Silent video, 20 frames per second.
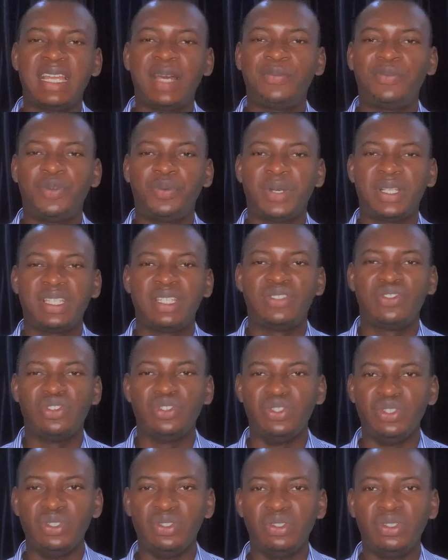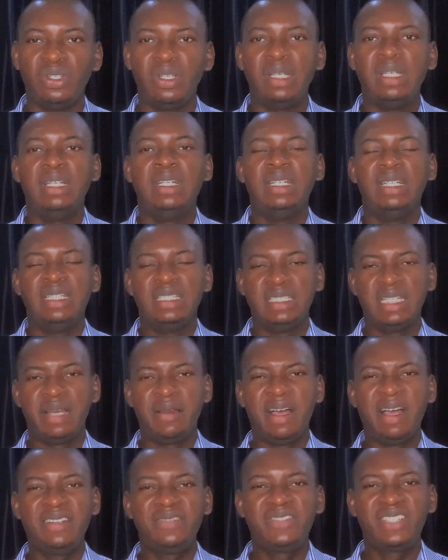that property to you, there
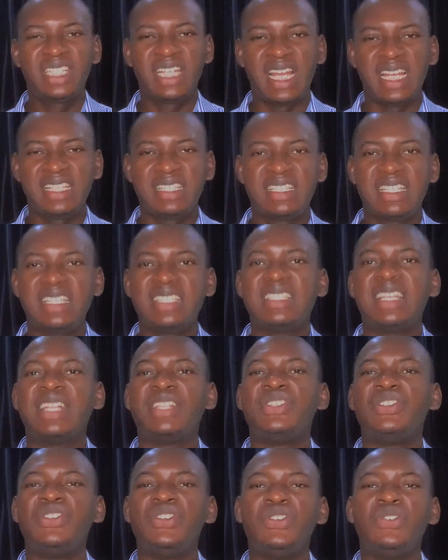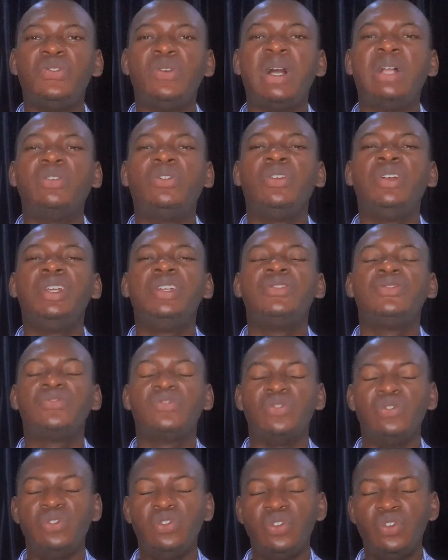are chances that you are going
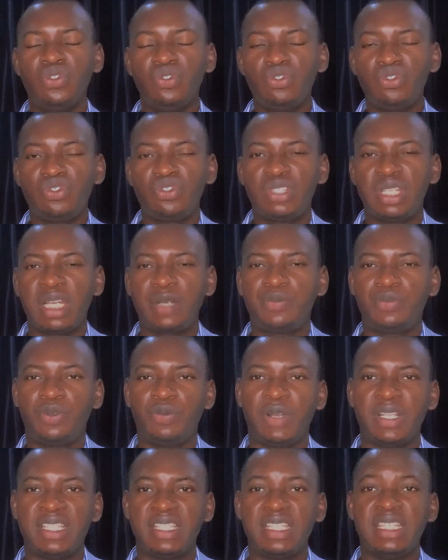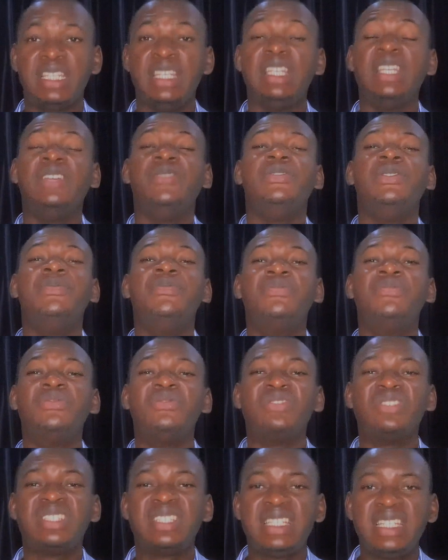to lose that property if you
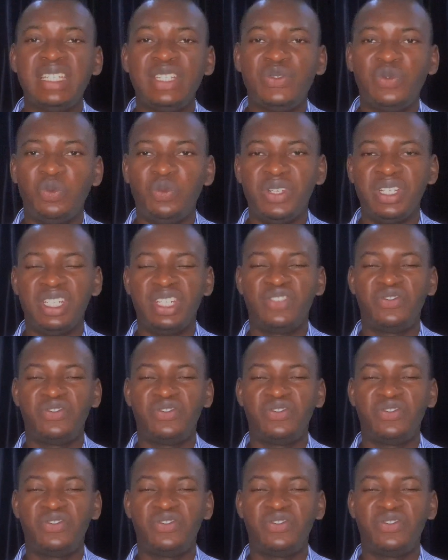proceed with the